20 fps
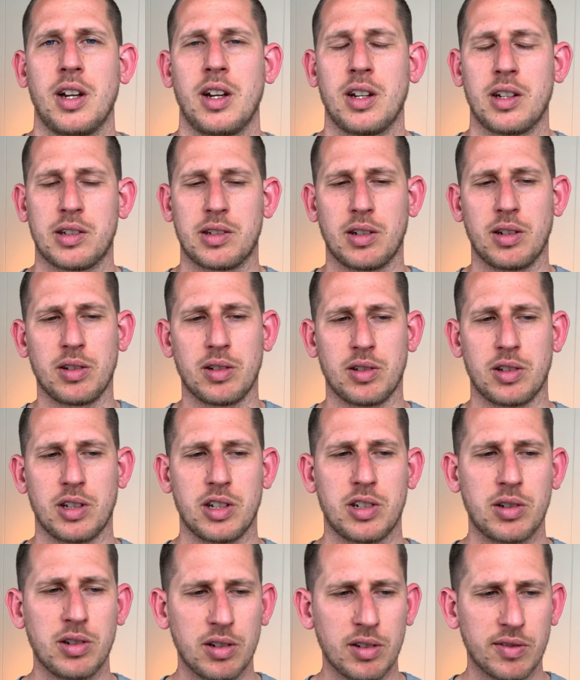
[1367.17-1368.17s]
So the
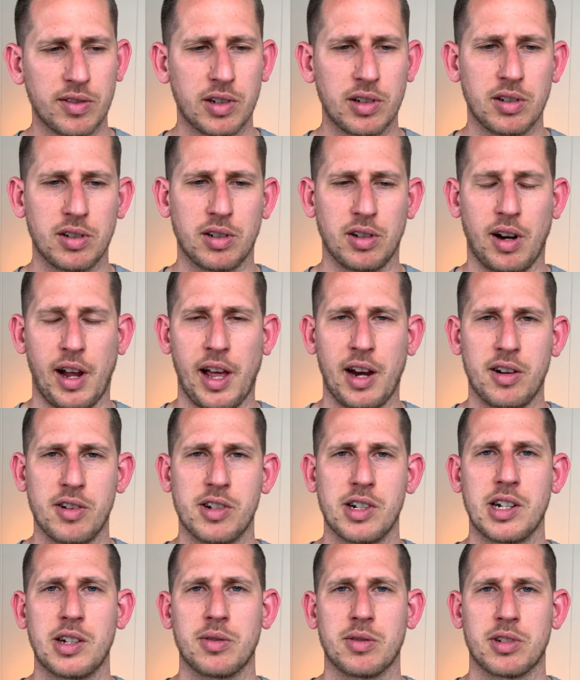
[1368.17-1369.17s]
two of you, your
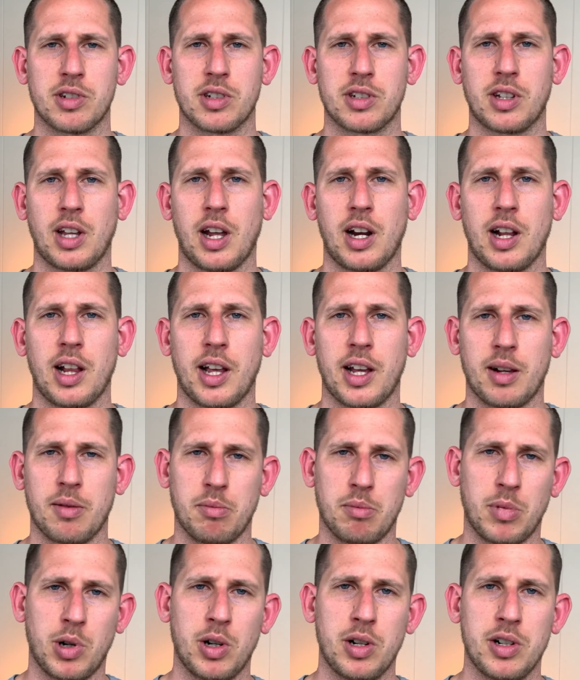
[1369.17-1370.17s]
energies were just kind of like
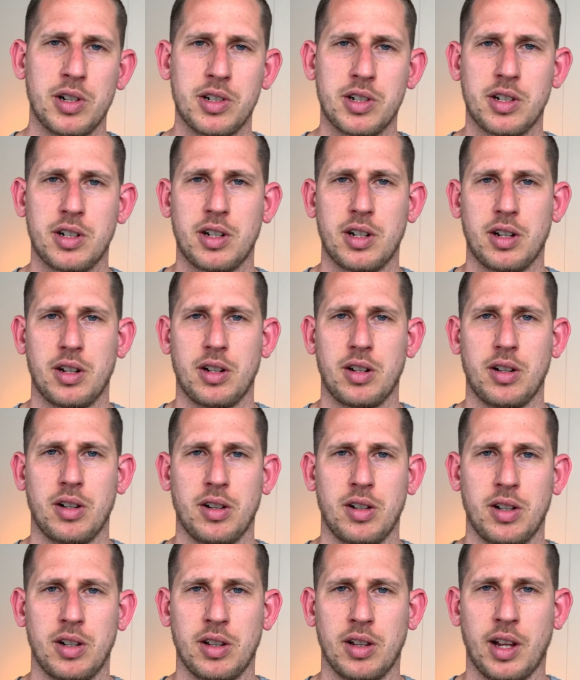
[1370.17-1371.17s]
merged,
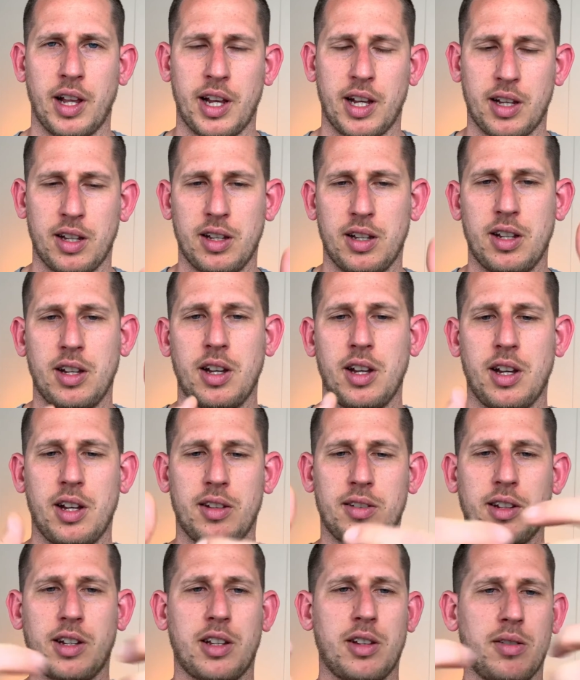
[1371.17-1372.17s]
and like it's
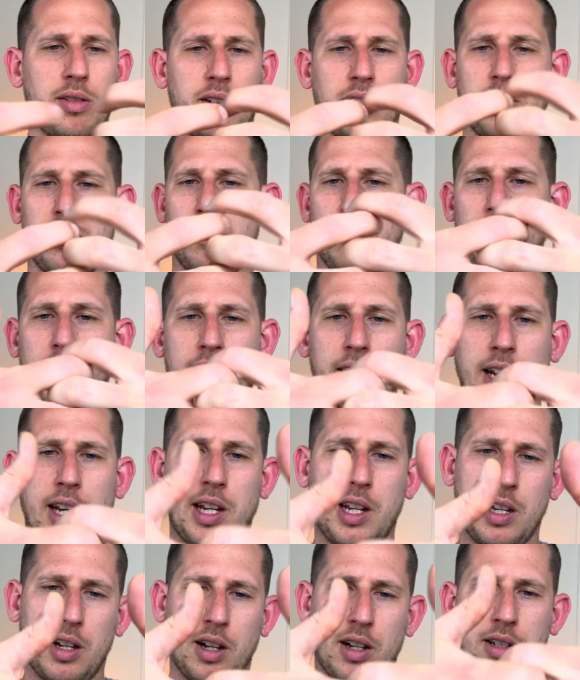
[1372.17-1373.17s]
like you're
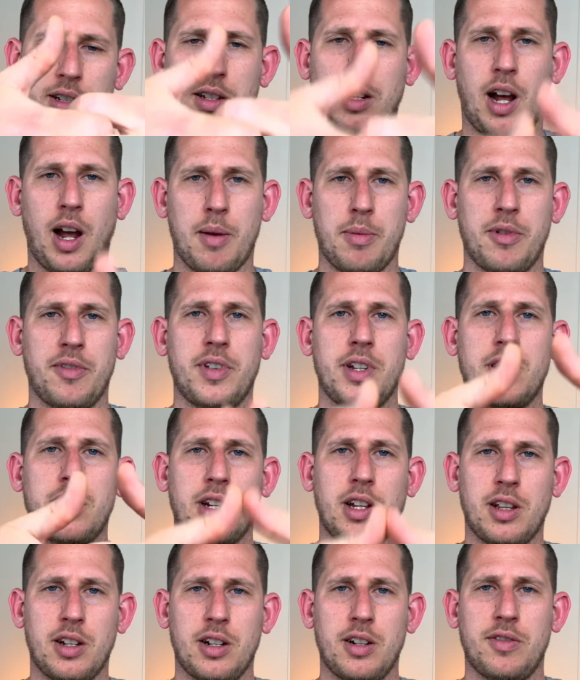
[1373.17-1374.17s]
leaning on top of each
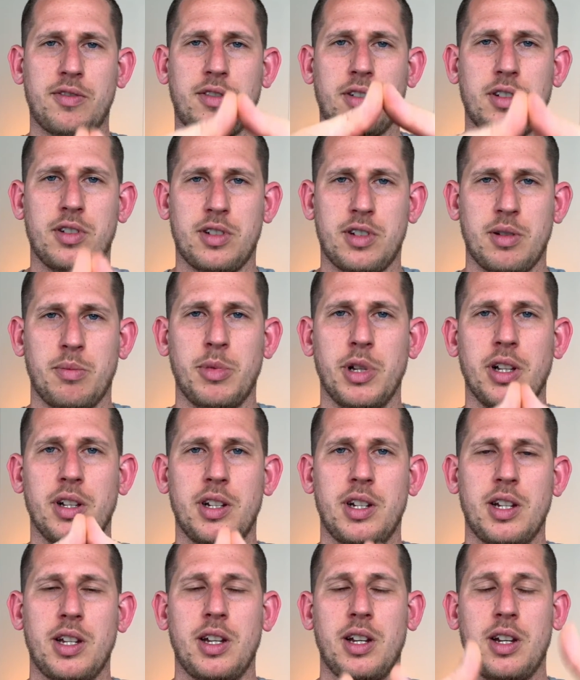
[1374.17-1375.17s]
other for
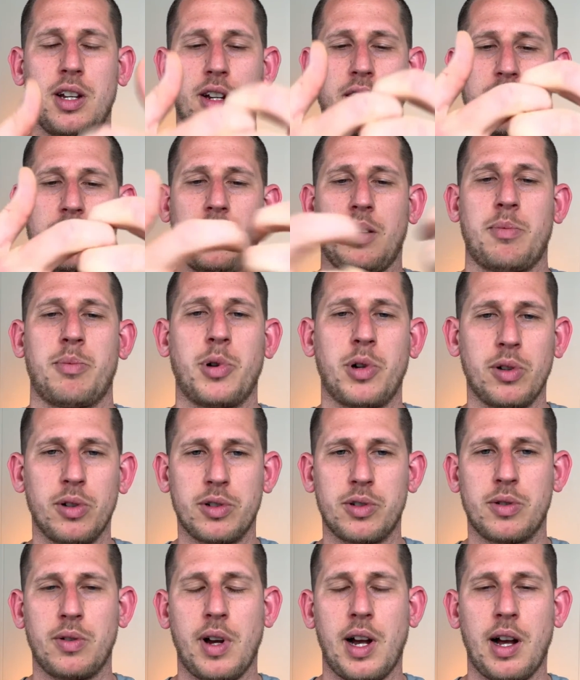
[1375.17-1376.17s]
stability. So I pulled
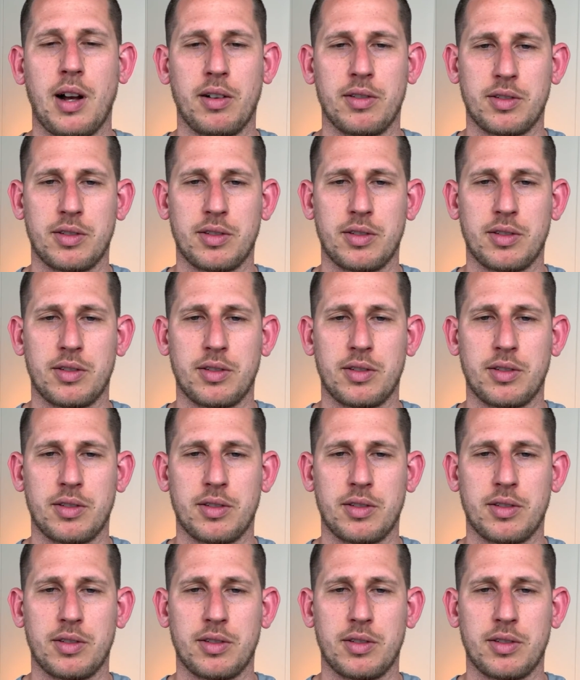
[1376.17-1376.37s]
you out.